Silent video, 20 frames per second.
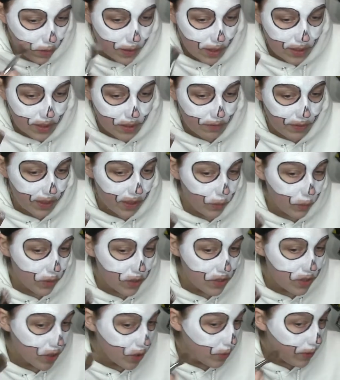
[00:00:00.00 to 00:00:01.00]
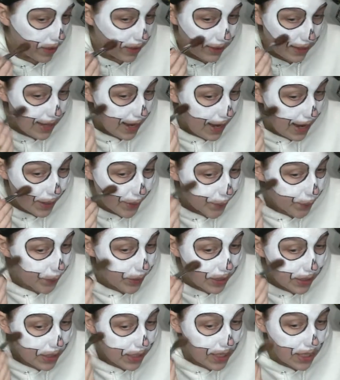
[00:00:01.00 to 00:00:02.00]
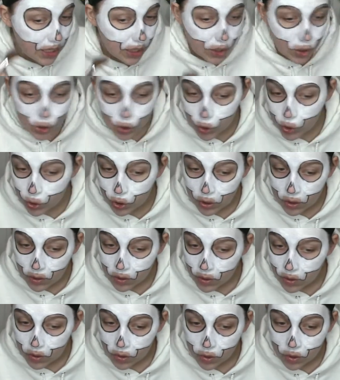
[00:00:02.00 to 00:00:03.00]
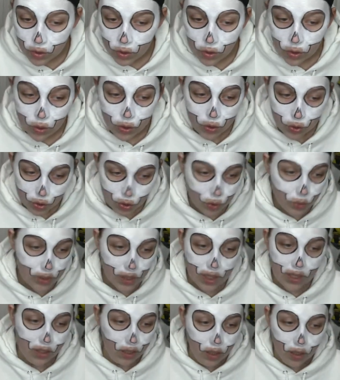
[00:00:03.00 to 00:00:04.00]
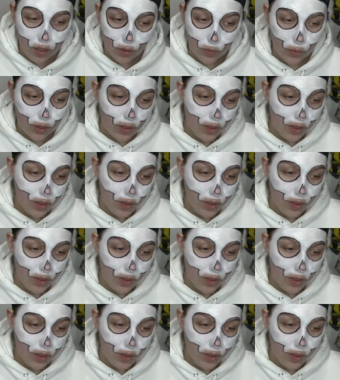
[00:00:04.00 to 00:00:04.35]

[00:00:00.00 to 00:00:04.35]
activated ones correctly. I really do not know.